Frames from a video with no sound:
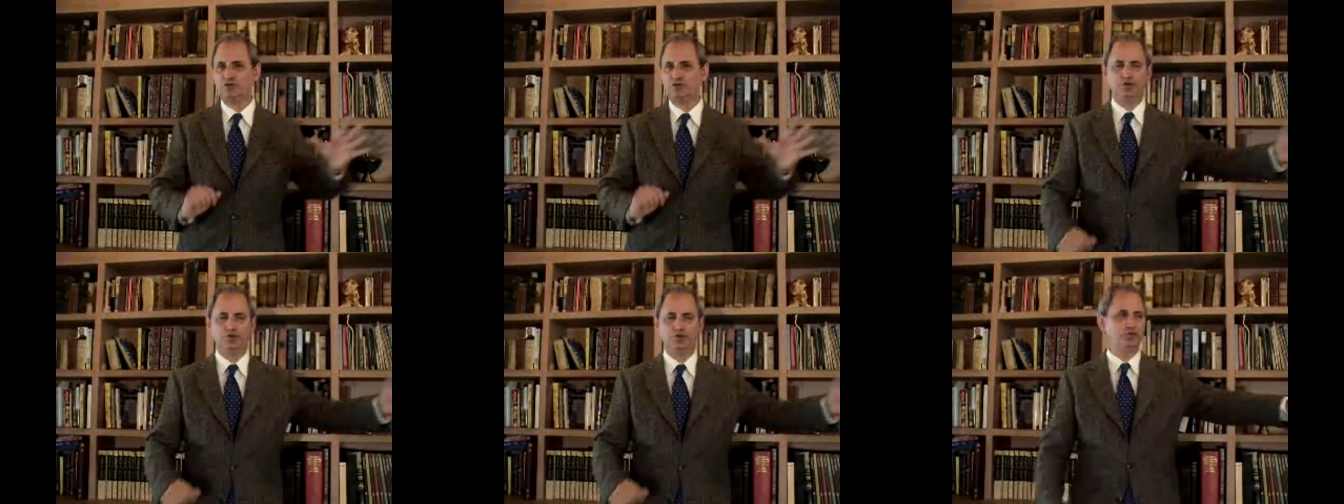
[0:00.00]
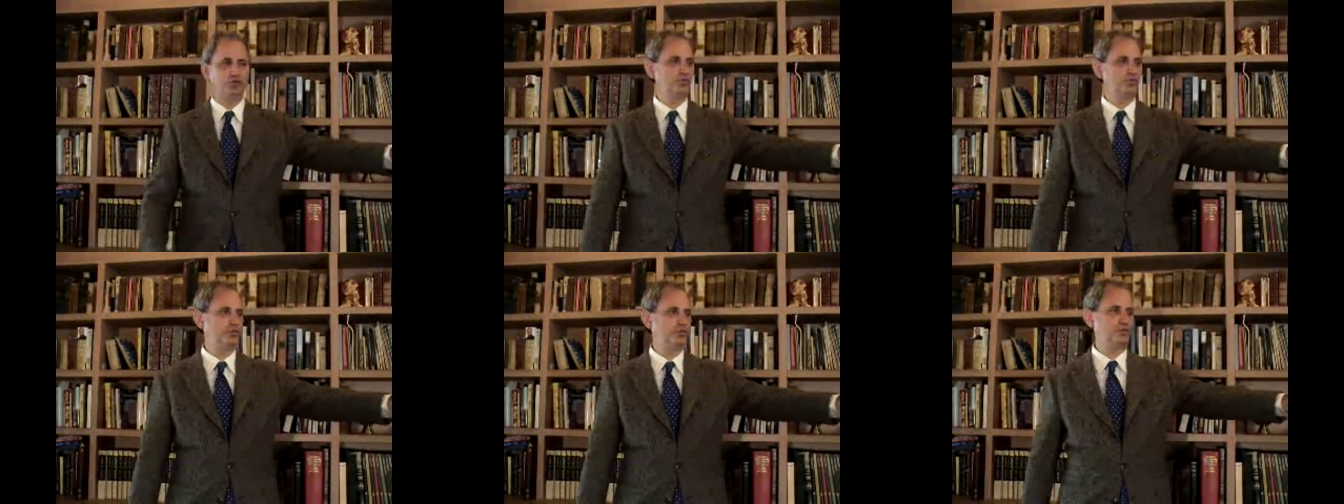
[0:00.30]

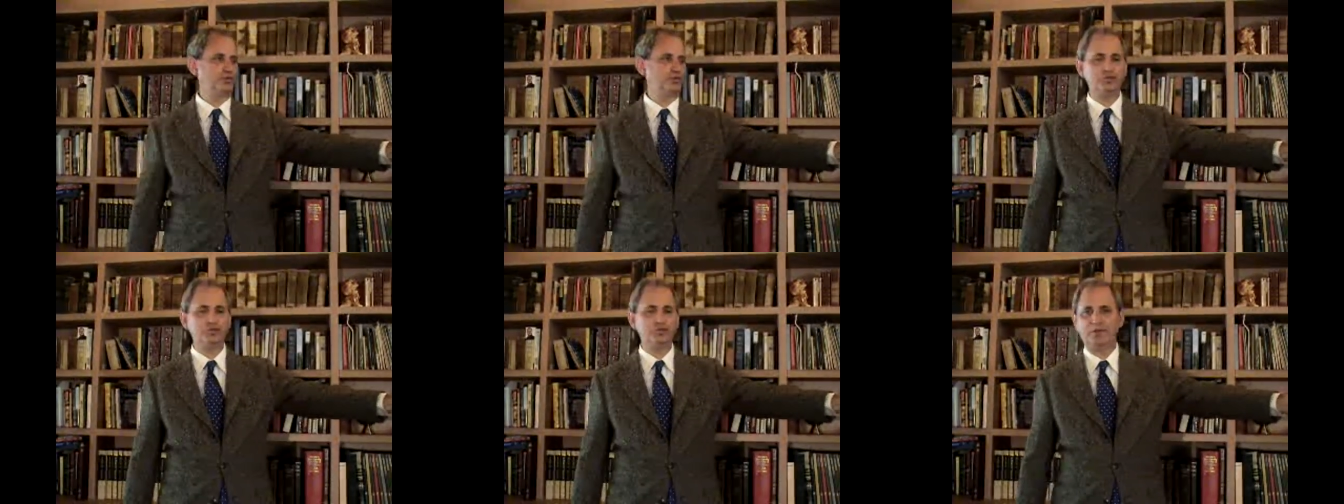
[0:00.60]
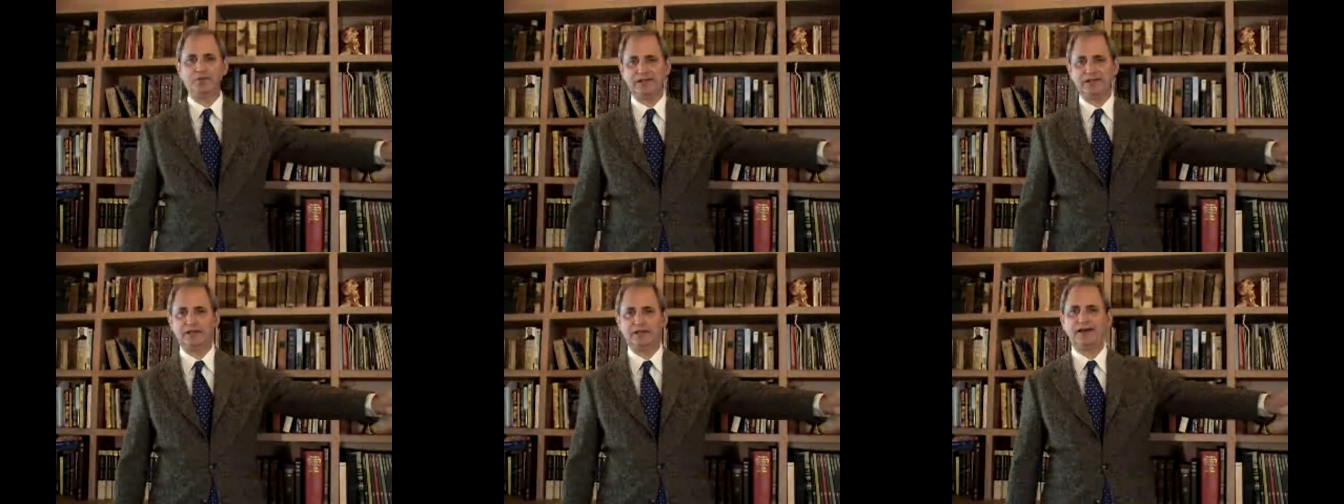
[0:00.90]
To
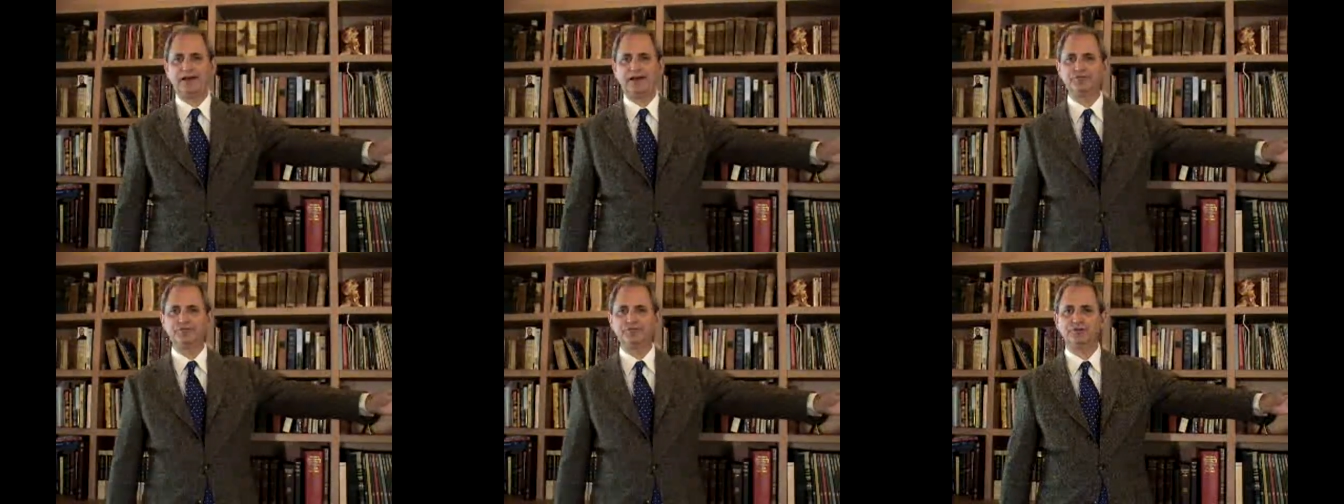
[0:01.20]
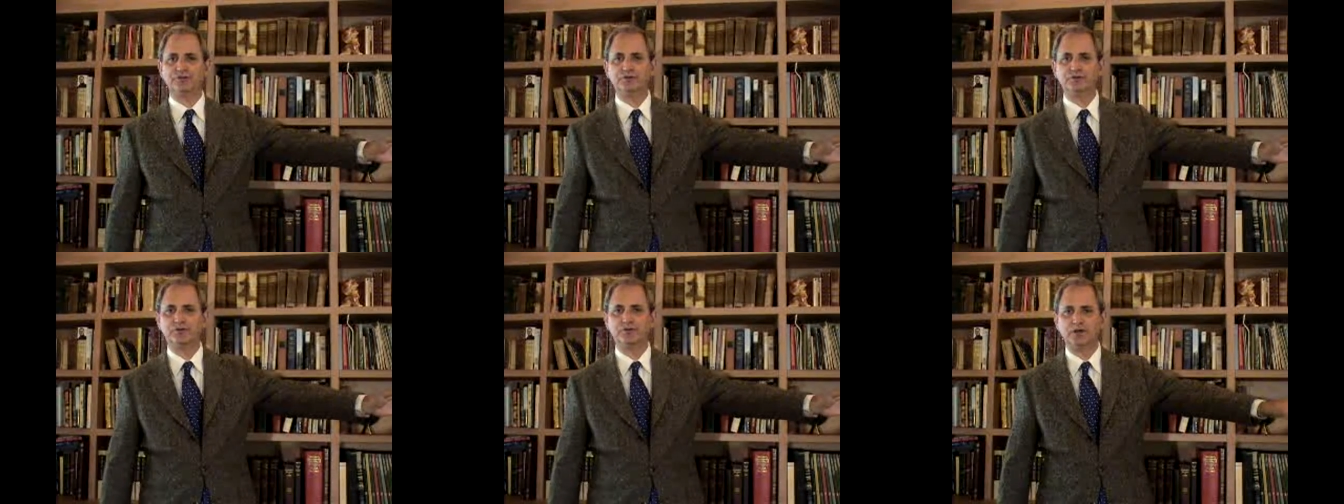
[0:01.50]
my left,
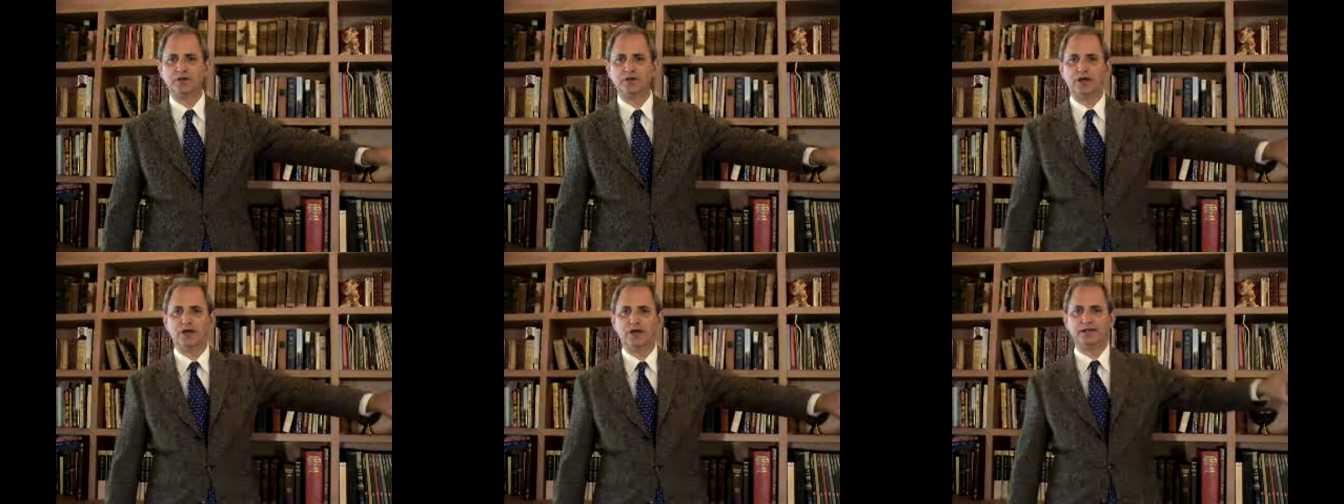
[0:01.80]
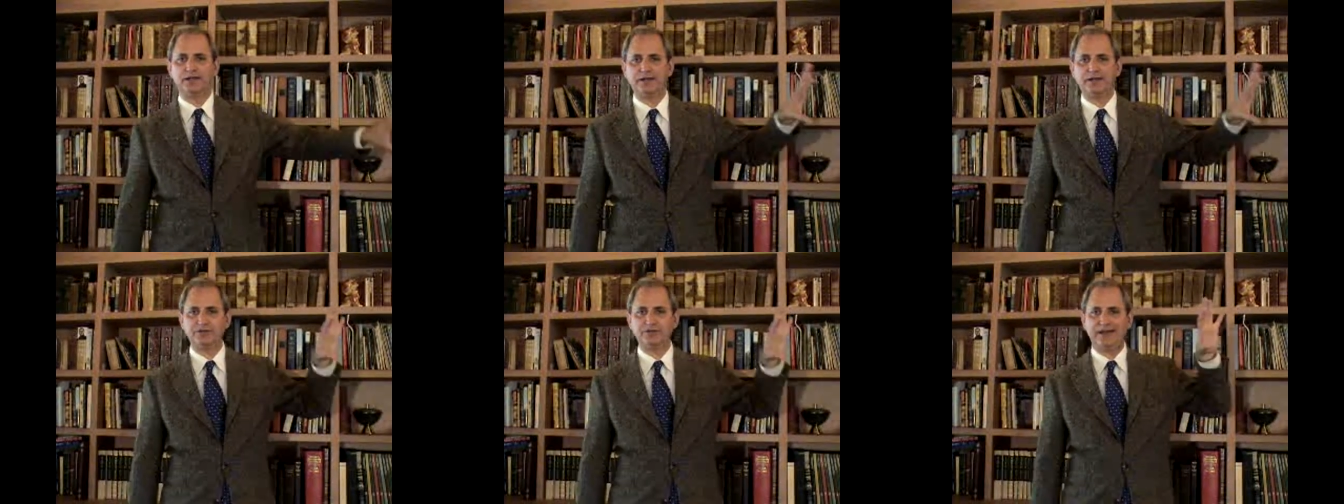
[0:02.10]
I
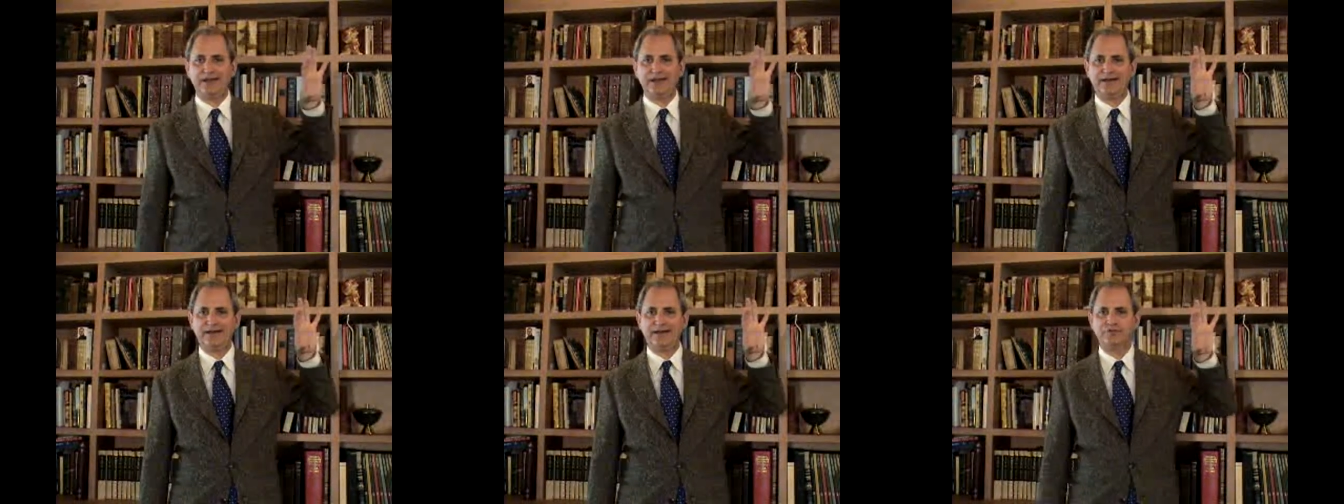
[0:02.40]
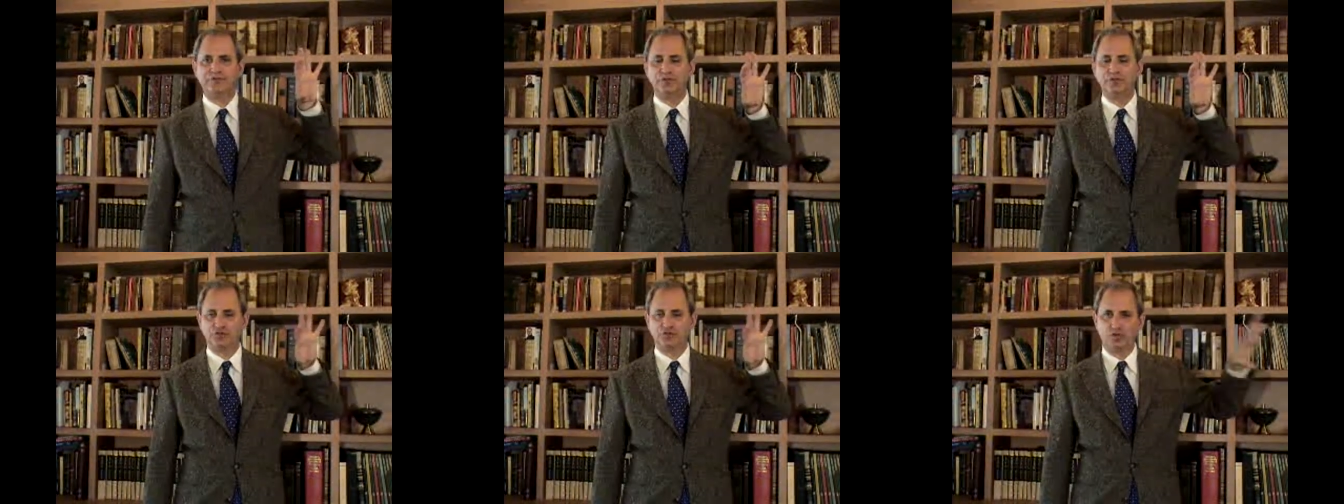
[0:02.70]
like to
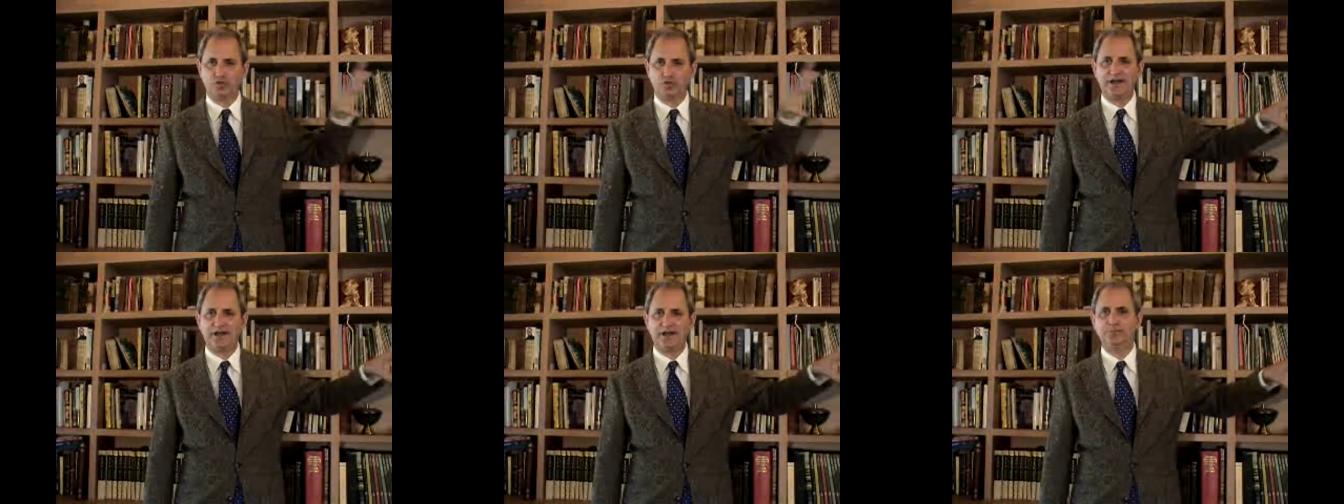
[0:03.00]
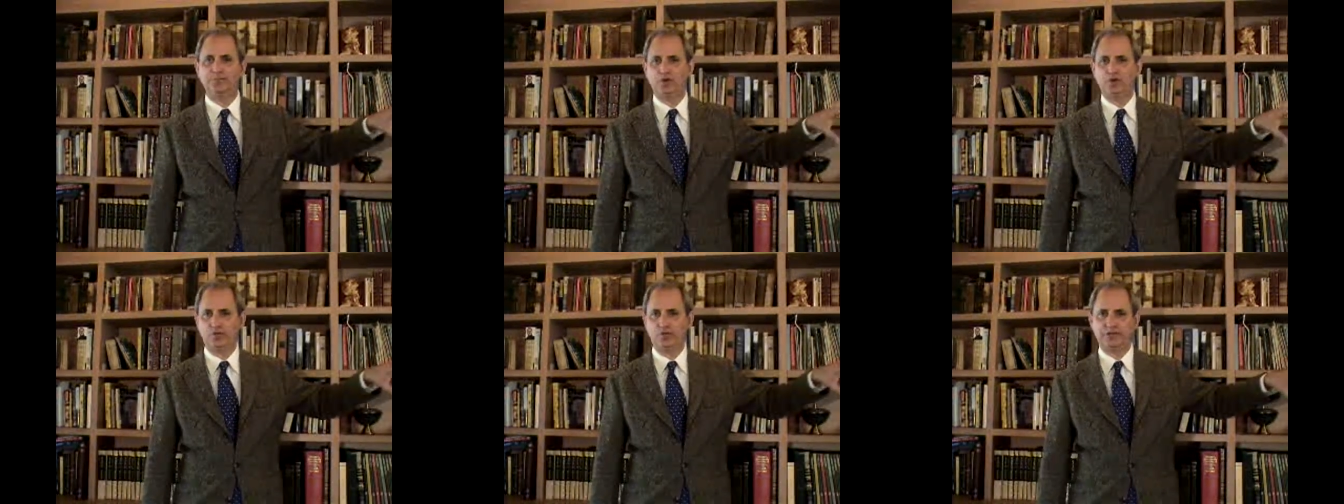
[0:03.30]
have the
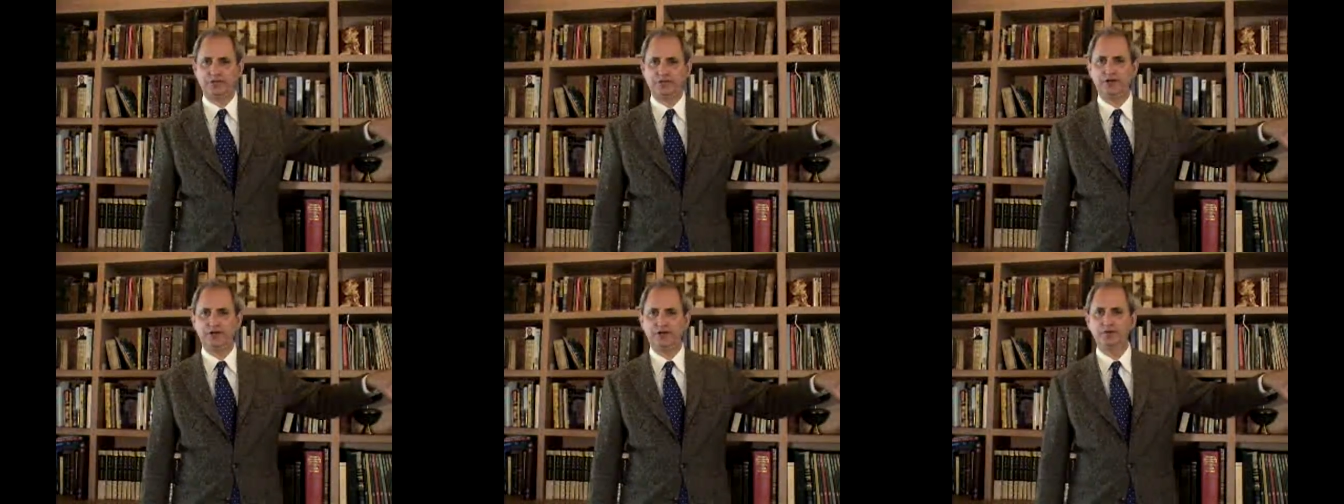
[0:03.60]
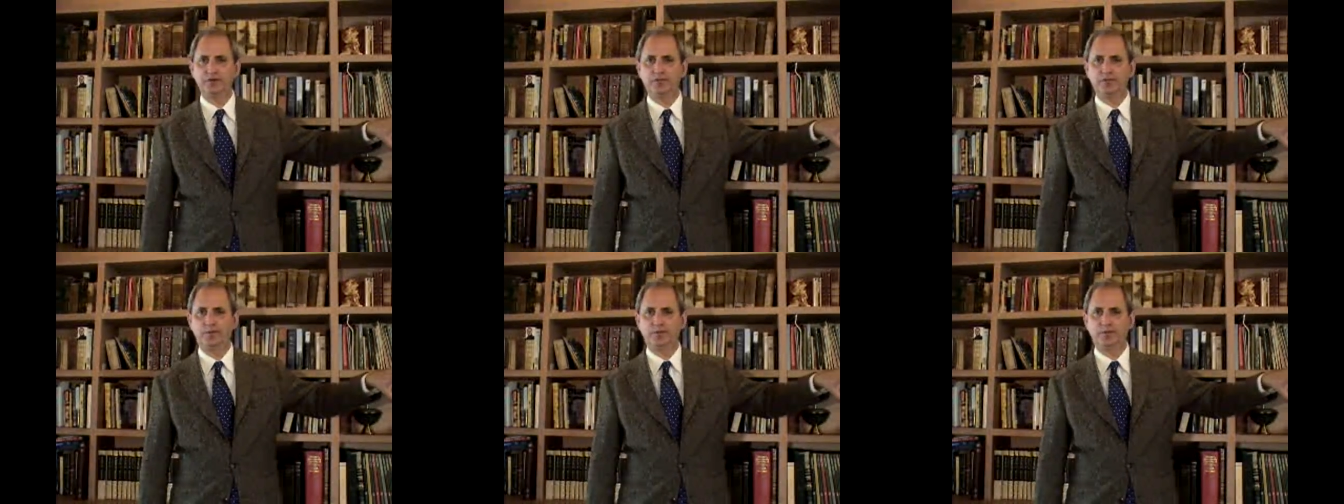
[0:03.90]
scribes over there.